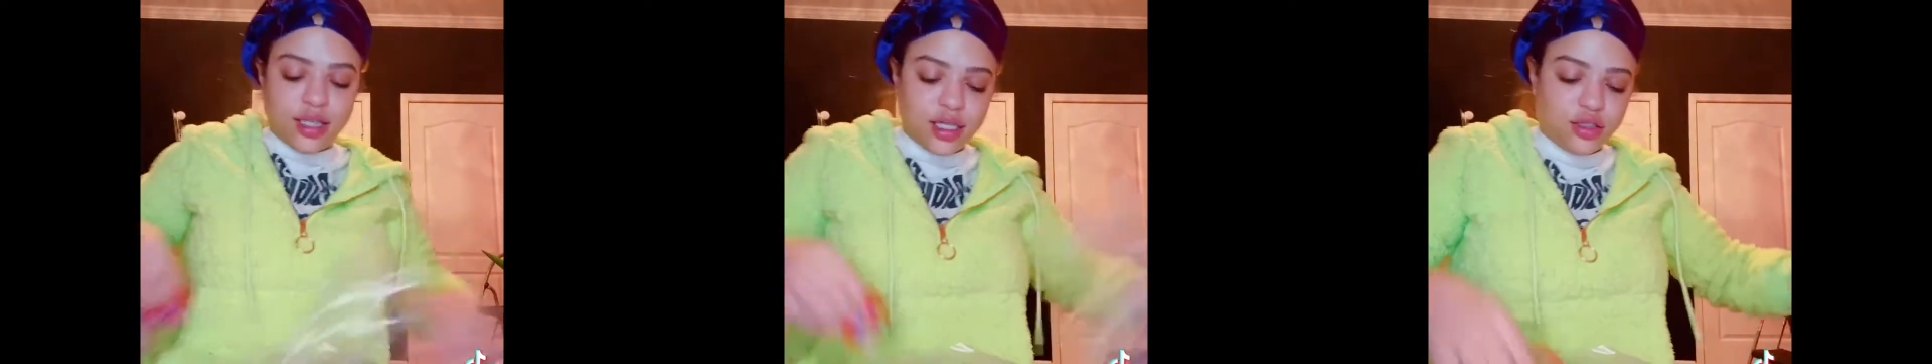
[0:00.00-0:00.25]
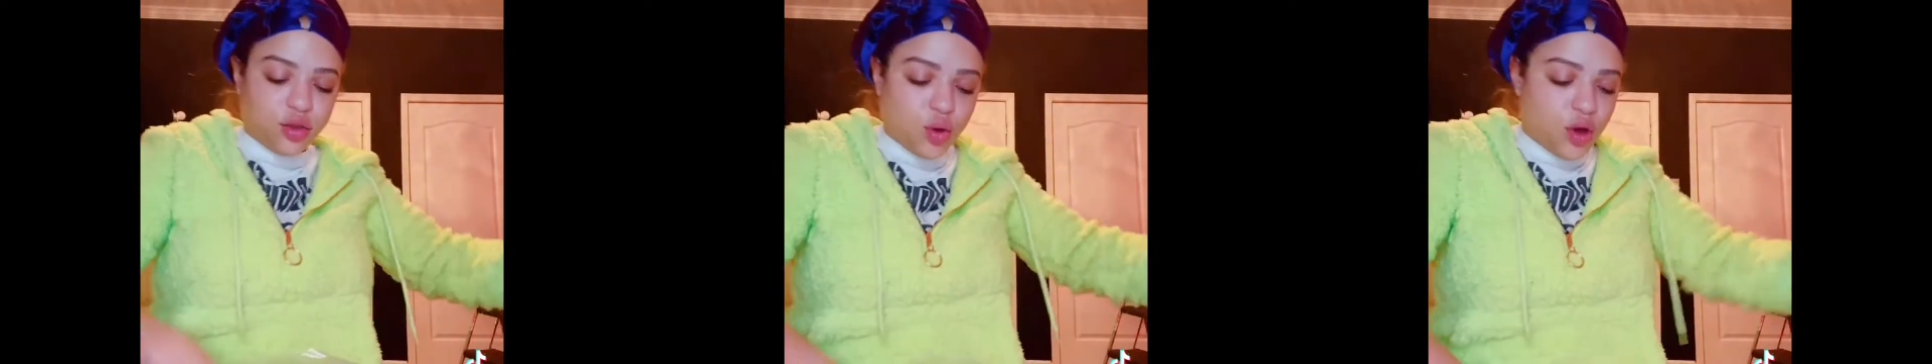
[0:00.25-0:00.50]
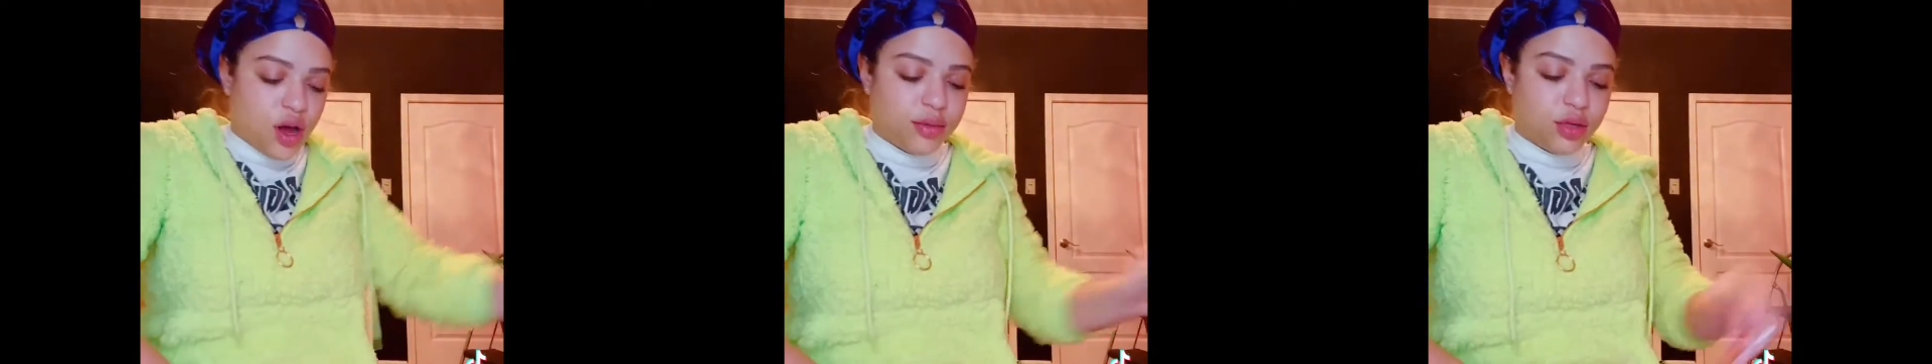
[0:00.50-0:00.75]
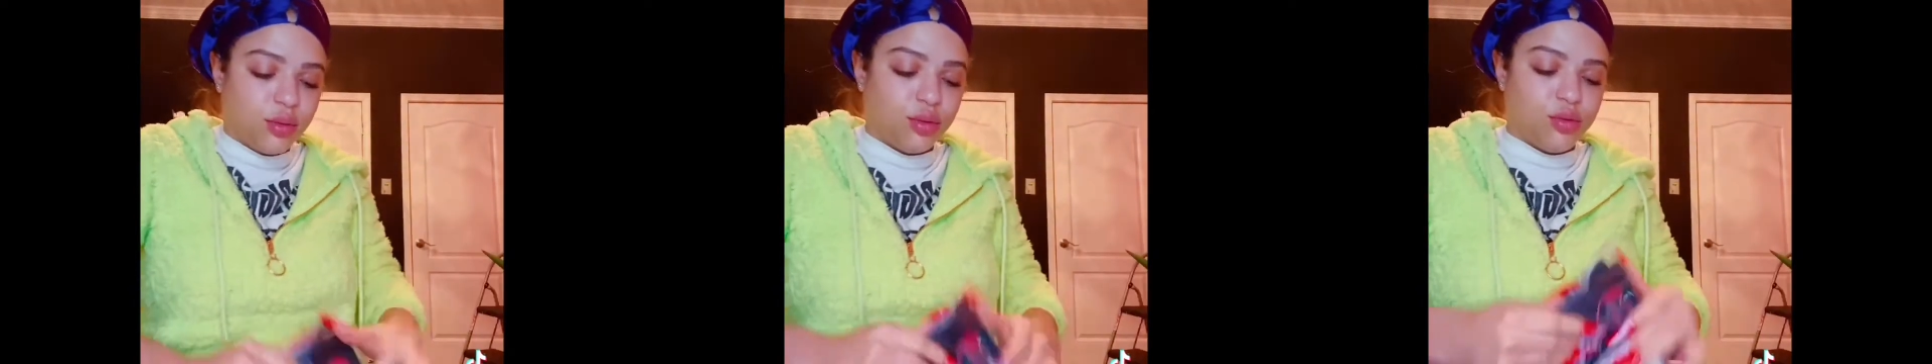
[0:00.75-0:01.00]
They're so
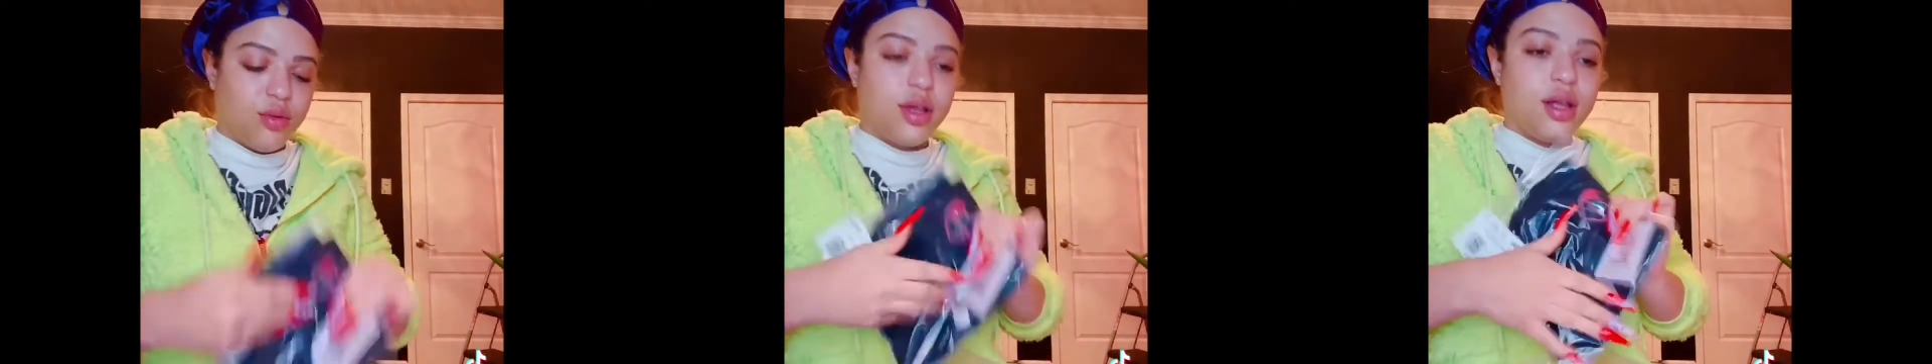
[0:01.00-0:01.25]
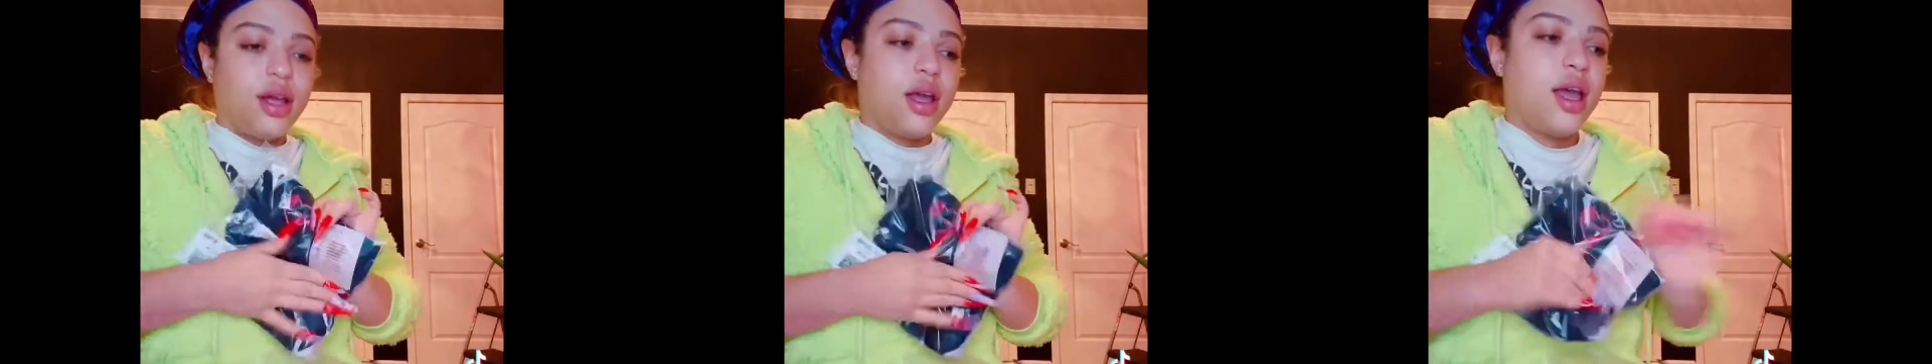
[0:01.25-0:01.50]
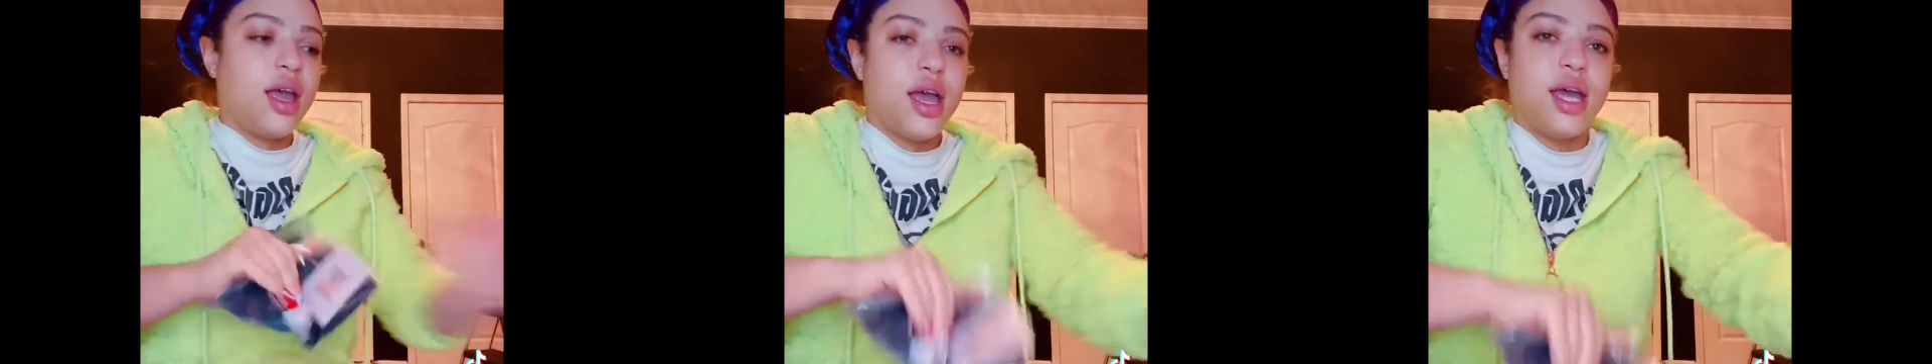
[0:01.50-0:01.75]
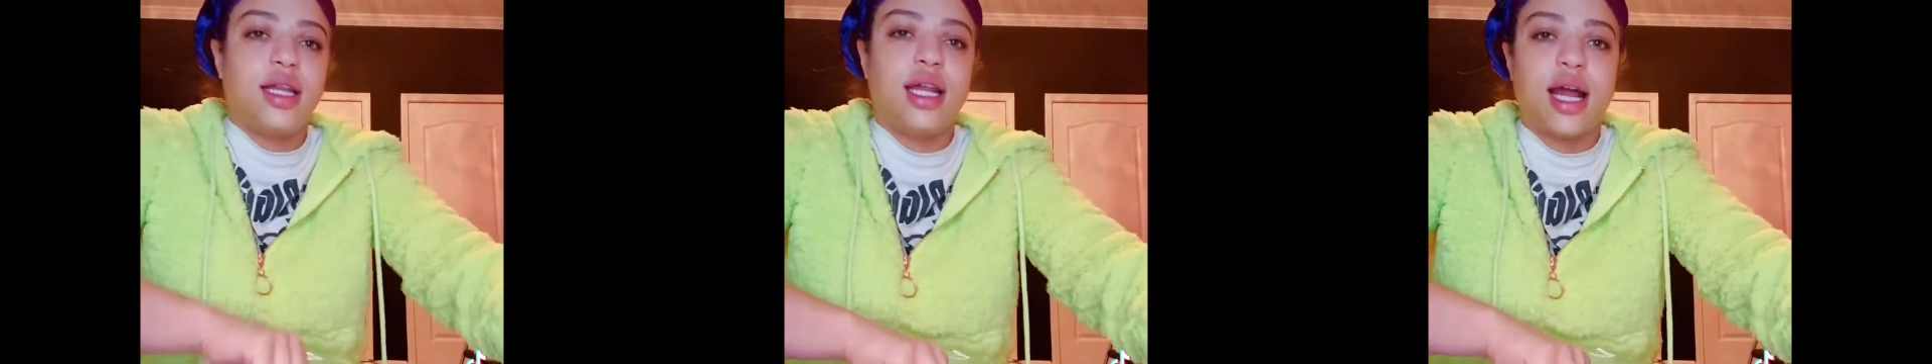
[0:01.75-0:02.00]
comfortable.
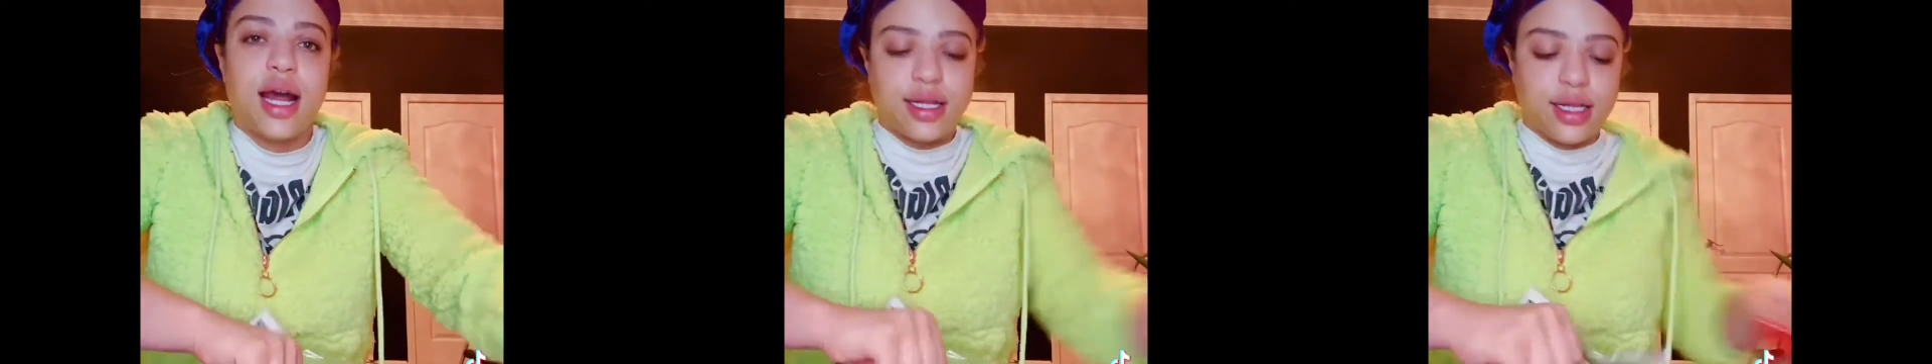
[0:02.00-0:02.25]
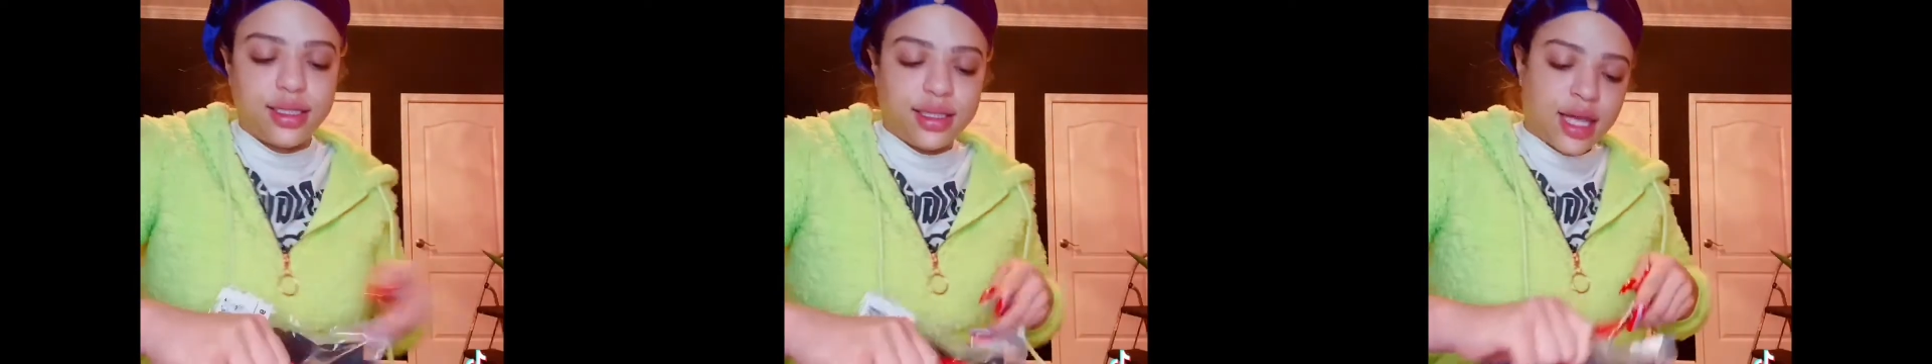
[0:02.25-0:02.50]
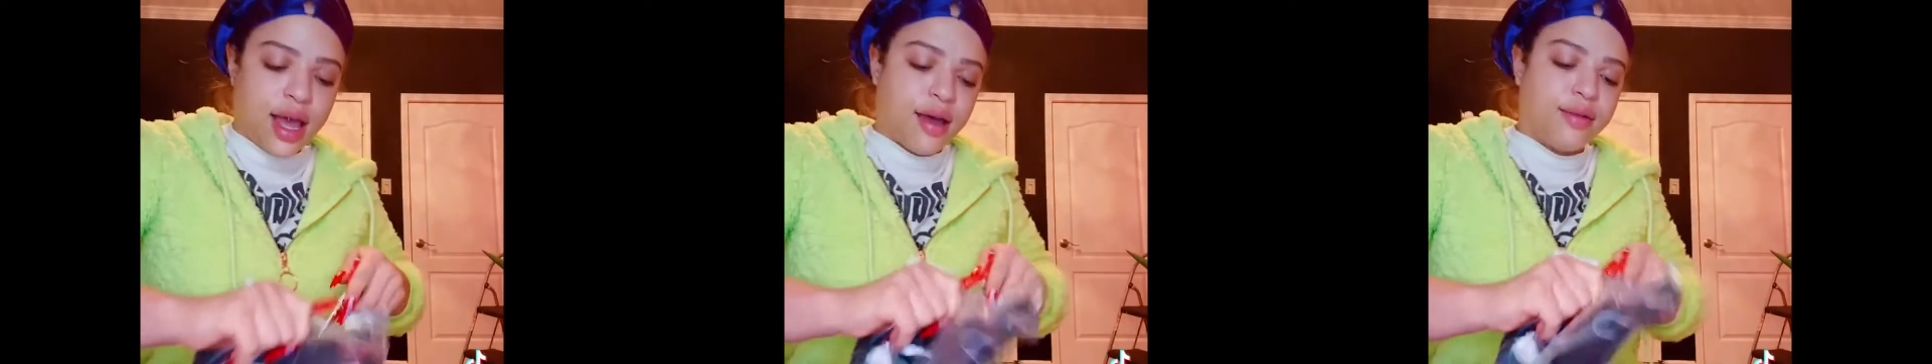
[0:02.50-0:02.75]
And then I got the top.